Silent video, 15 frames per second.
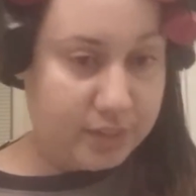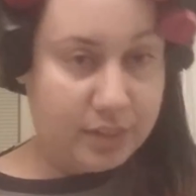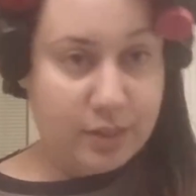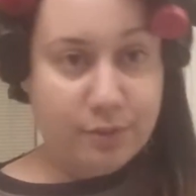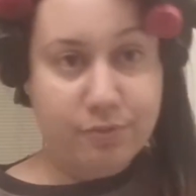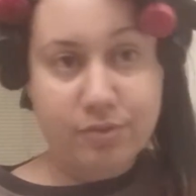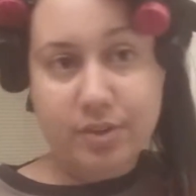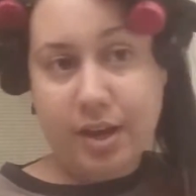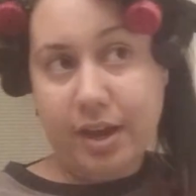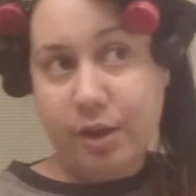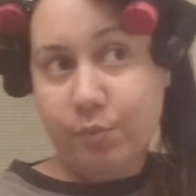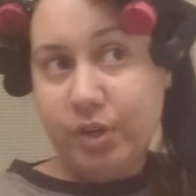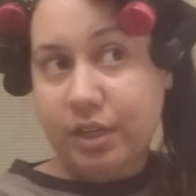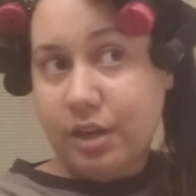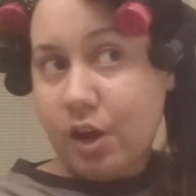If
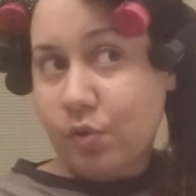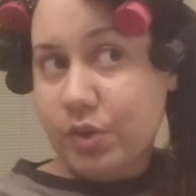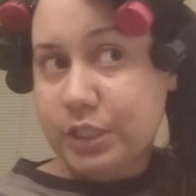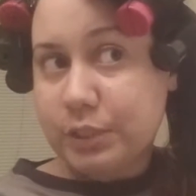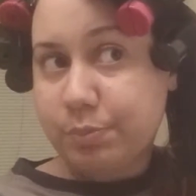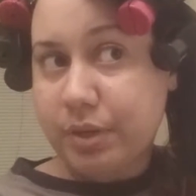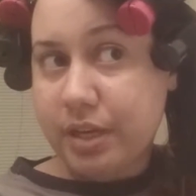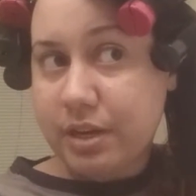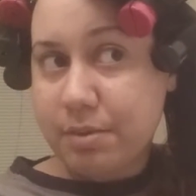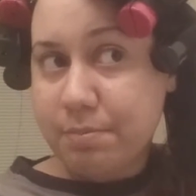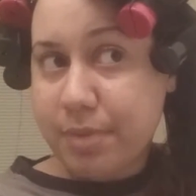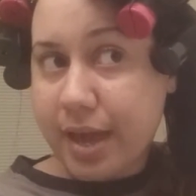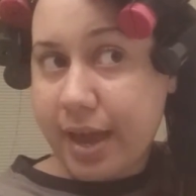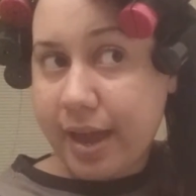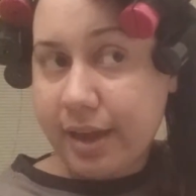not, we can always pin
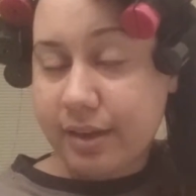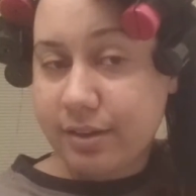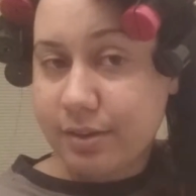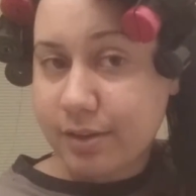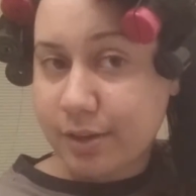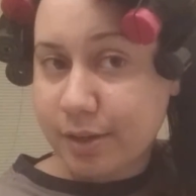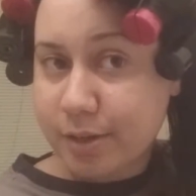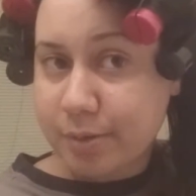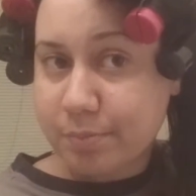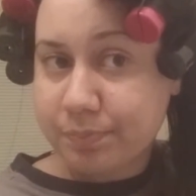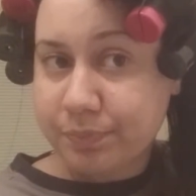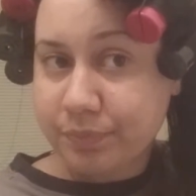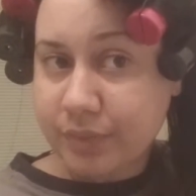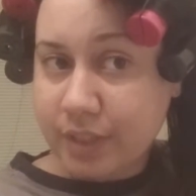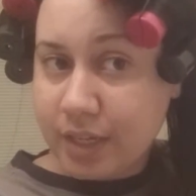it back. Um,